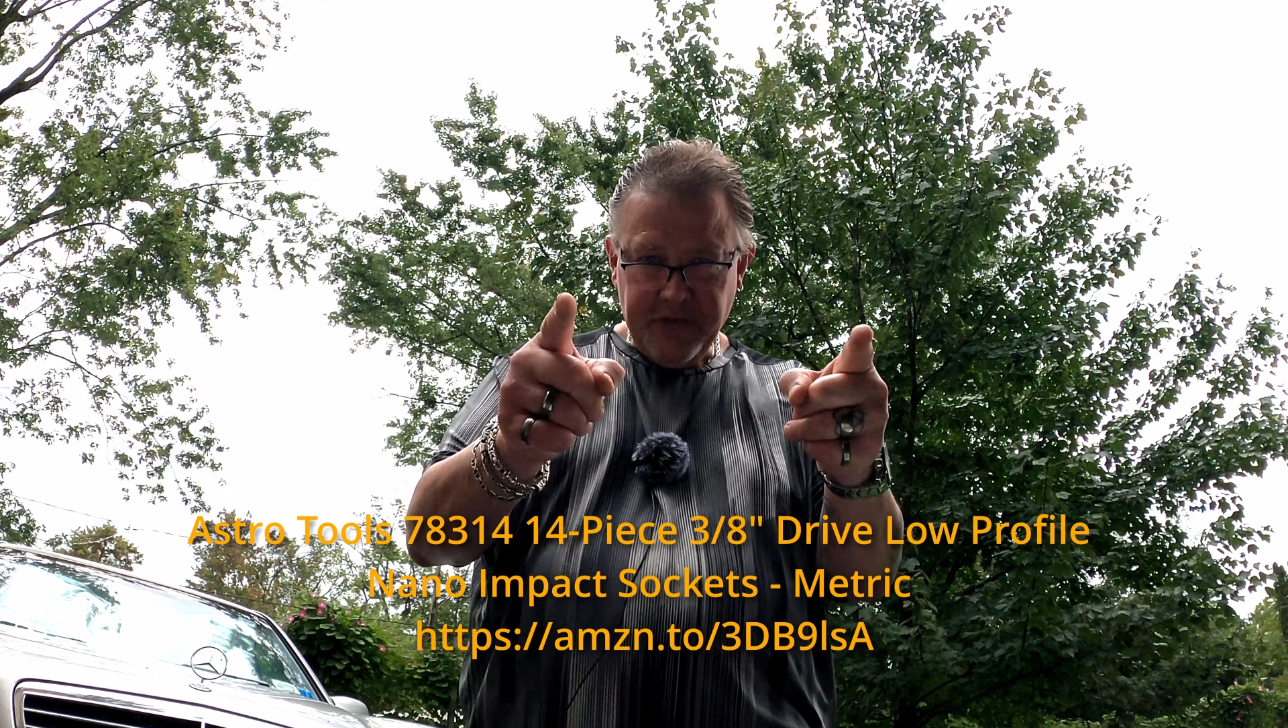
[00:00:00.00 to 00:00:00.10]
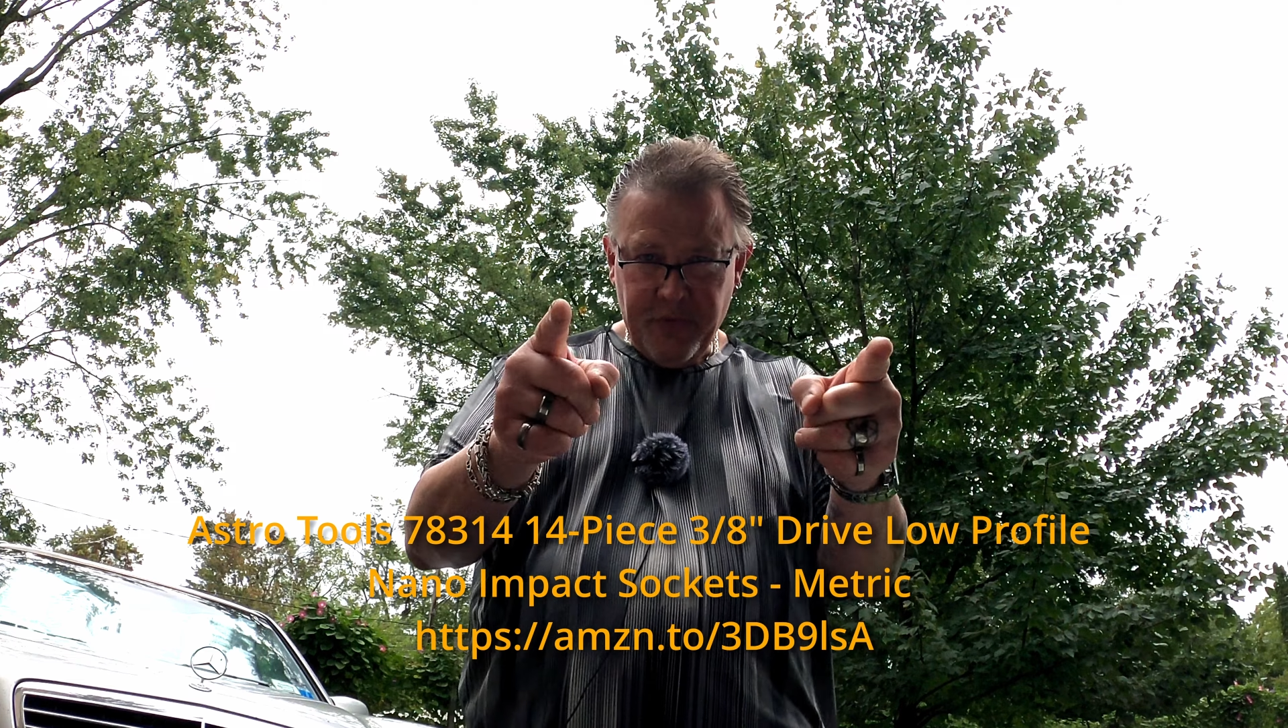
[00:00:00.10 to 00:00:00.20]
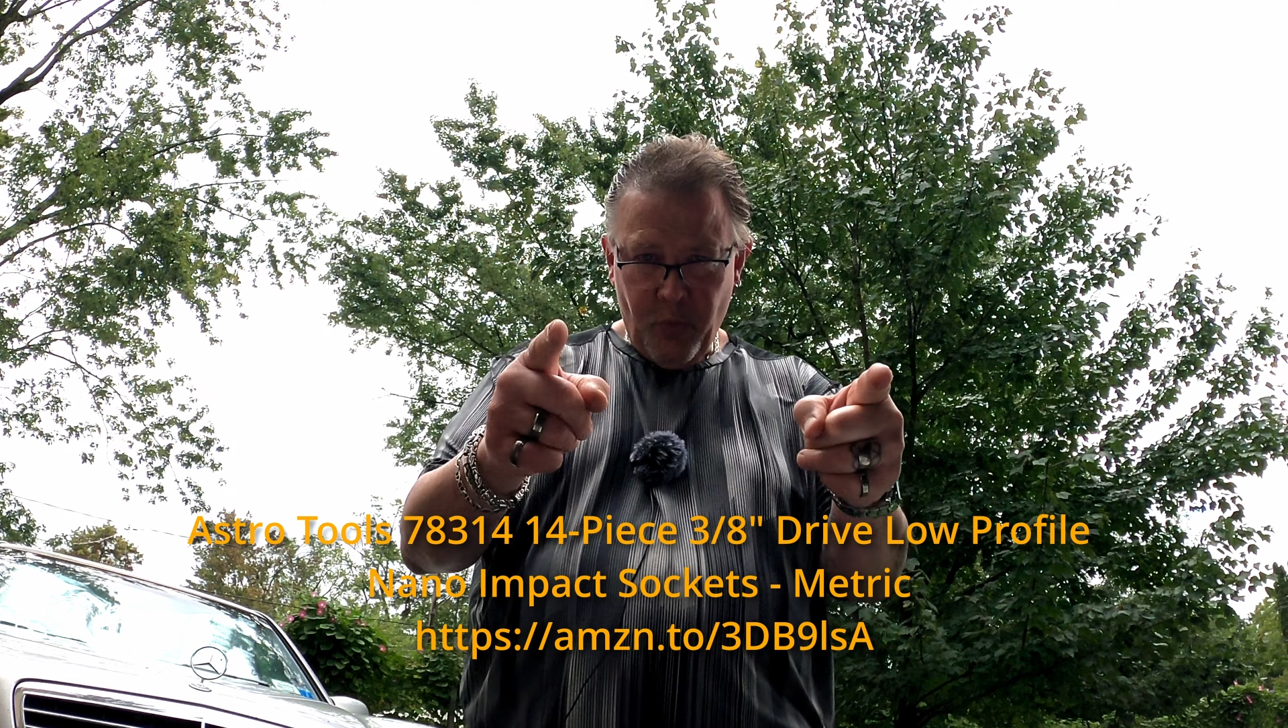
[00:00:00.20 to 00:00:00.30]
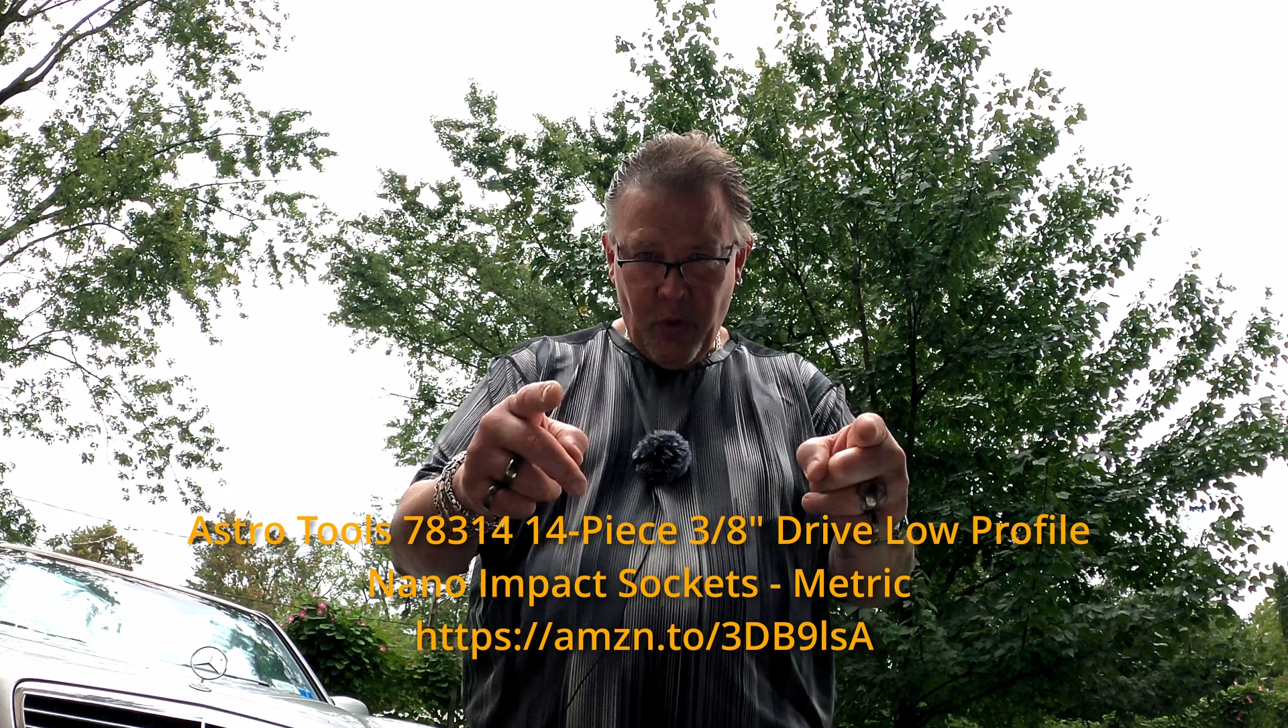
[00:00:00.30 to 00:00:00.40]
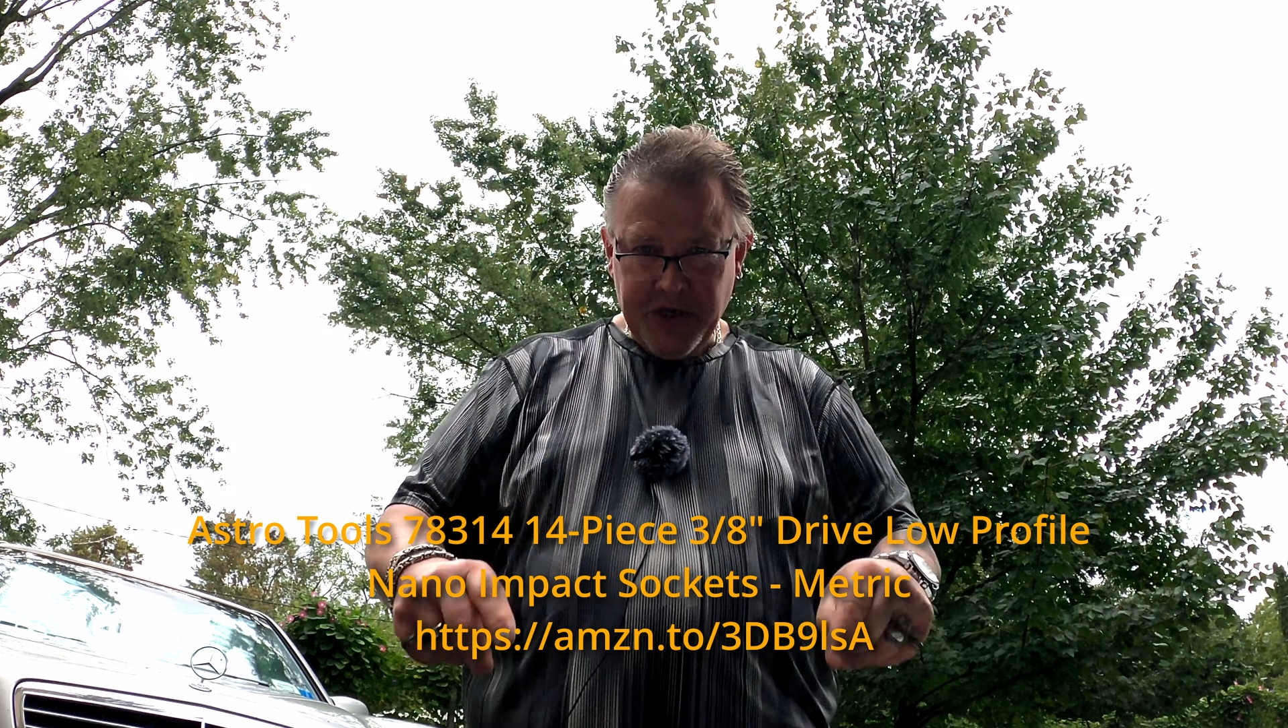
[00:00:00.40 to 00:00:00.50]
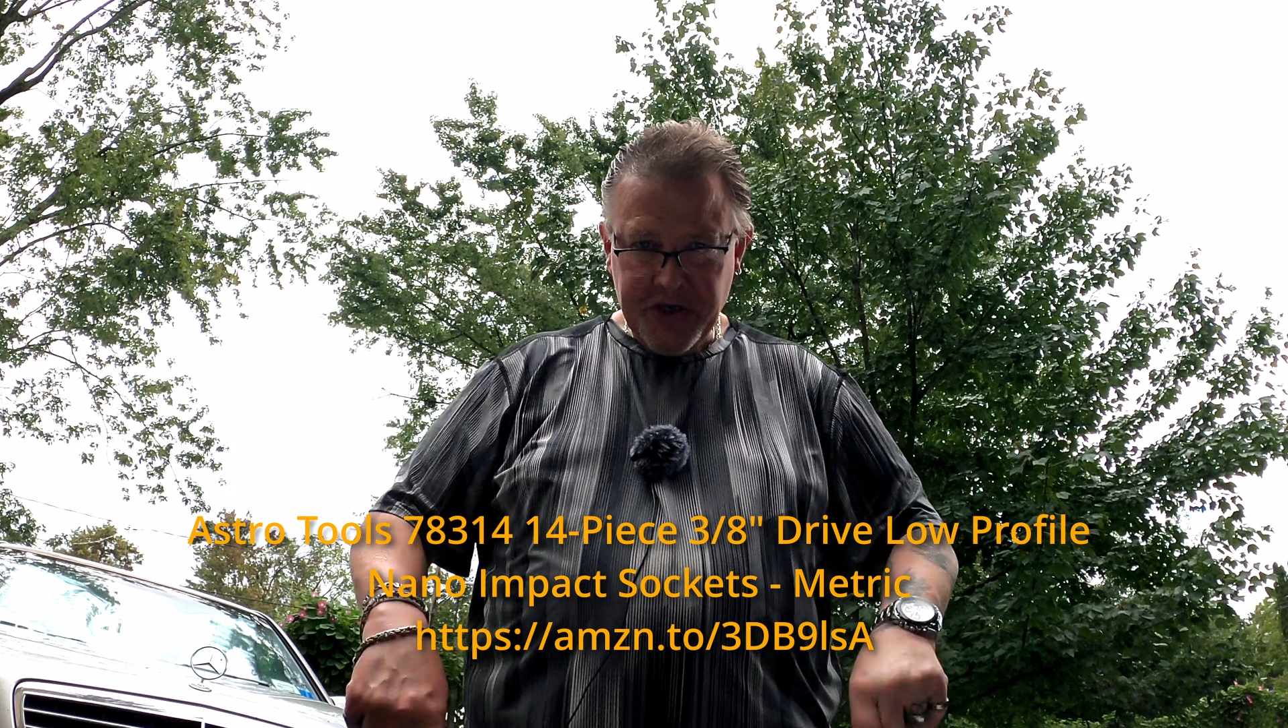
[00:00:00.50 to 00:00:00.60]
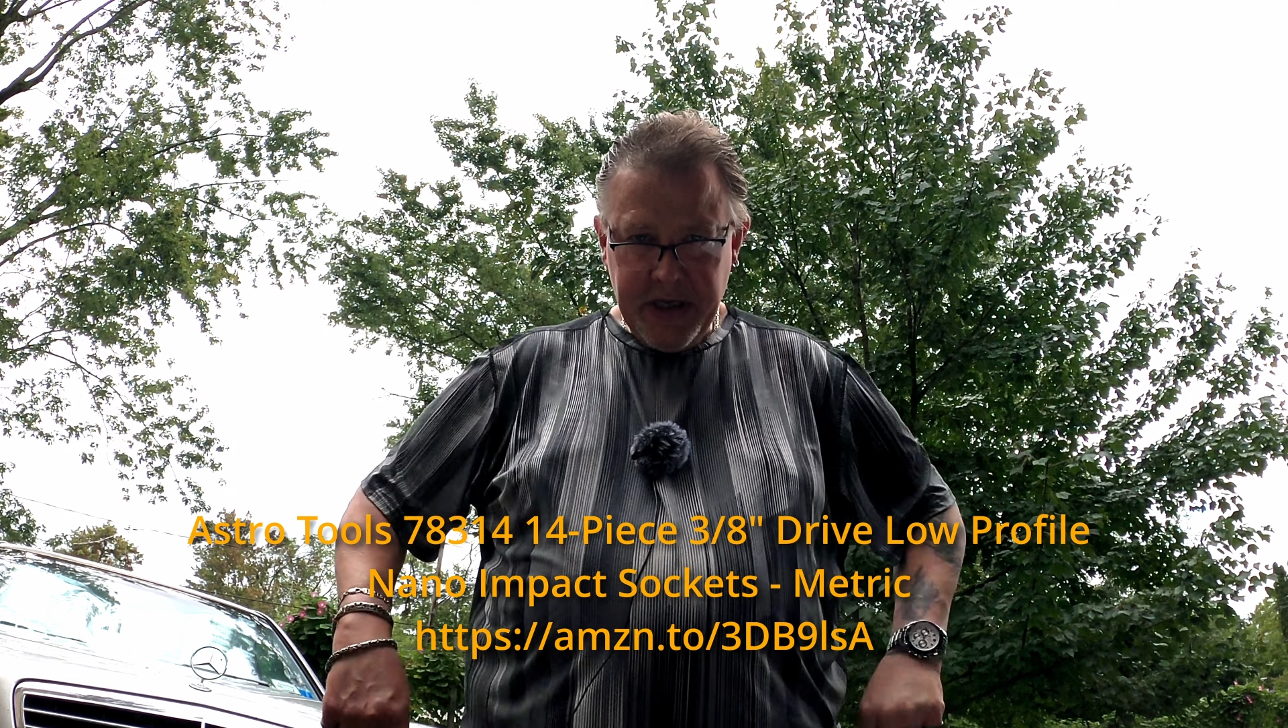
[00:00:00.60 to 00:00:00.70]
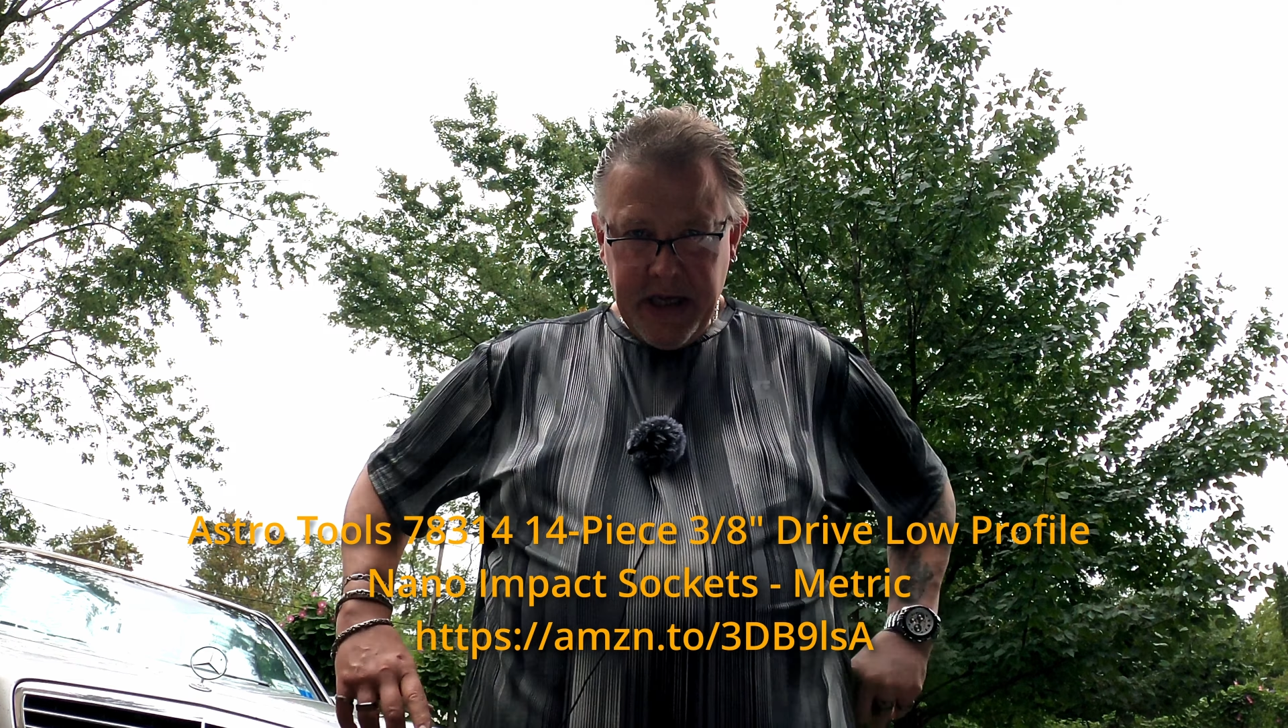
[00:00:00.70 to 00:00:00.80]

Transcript: for watching,